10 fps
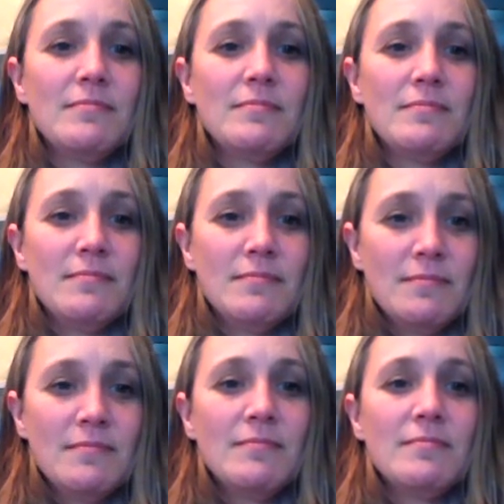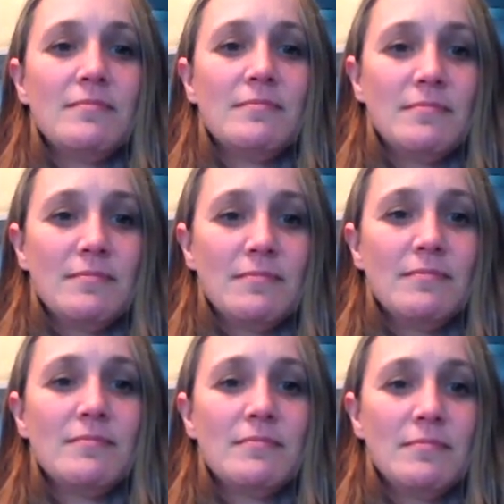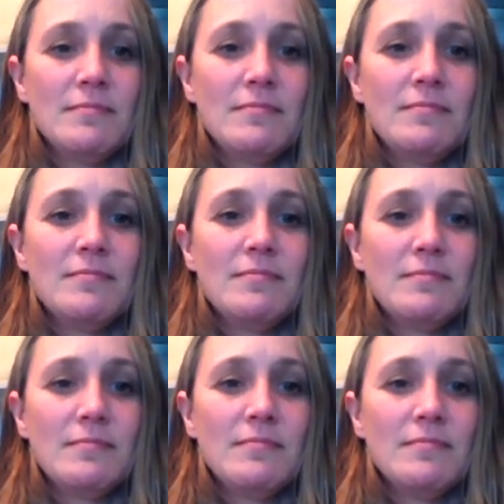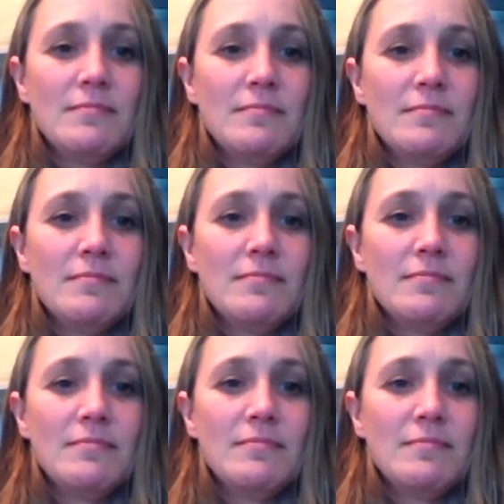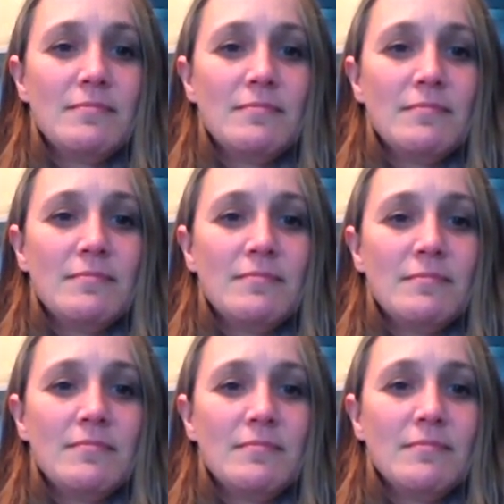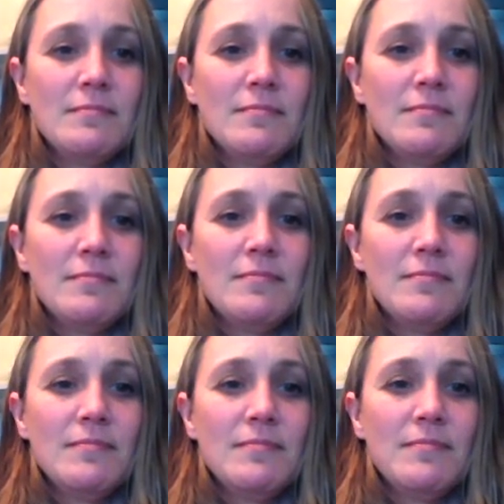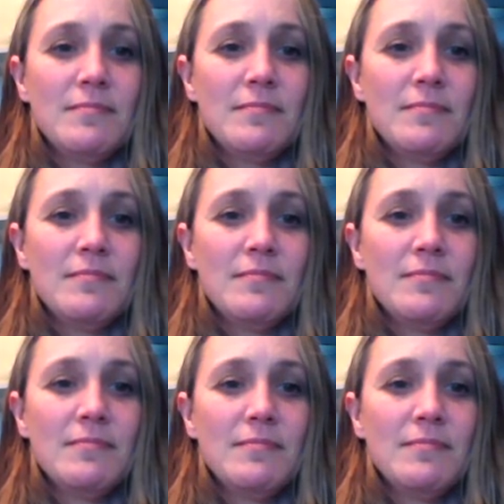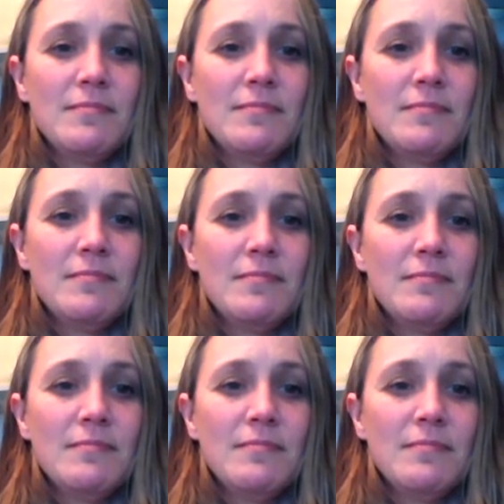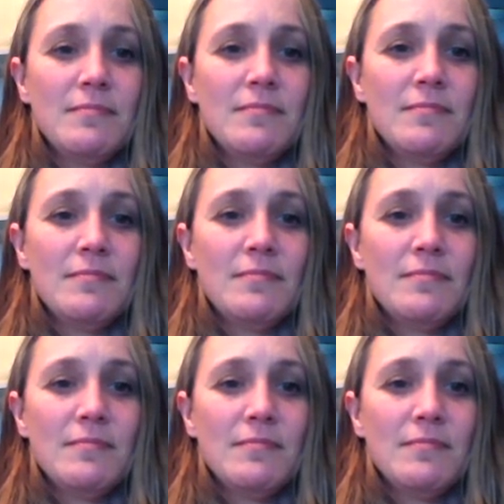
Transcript: This person isn't speaking.